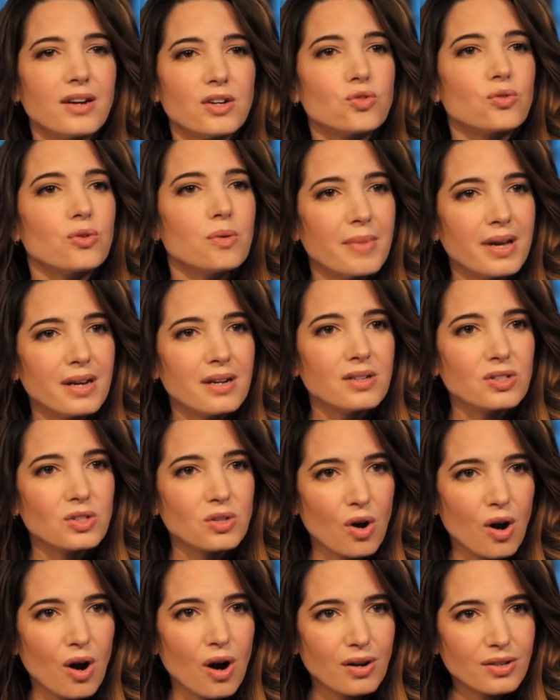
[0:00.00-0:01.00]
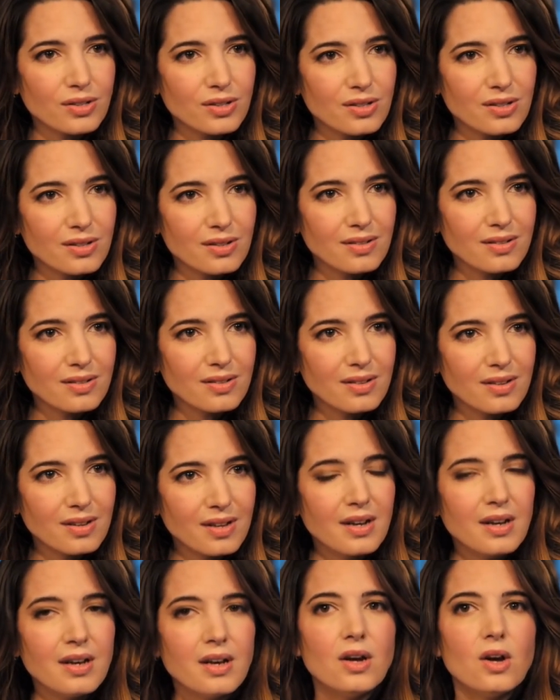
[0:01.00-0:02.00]
a tremendous cost,
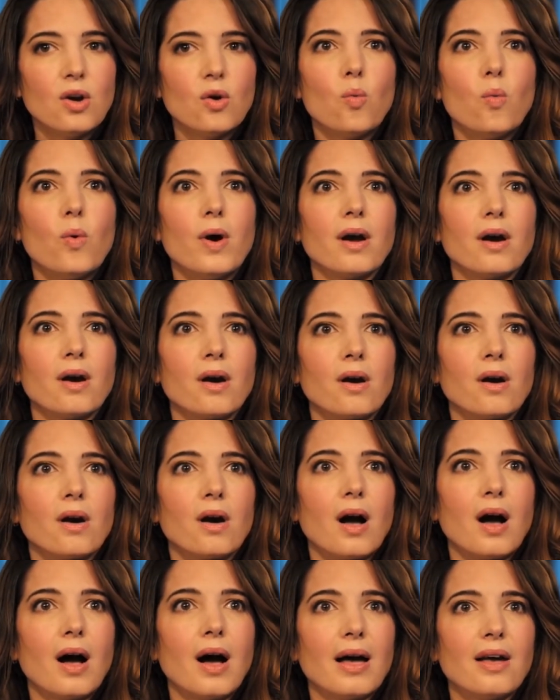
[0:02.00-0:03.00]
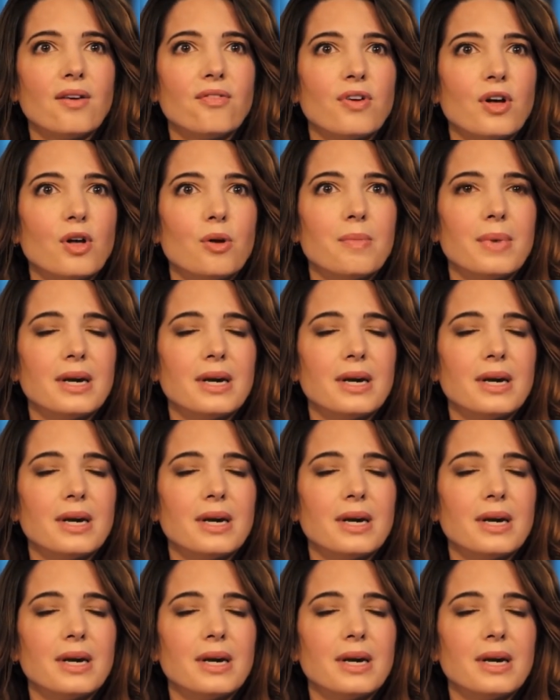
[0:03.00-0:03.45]
where I felt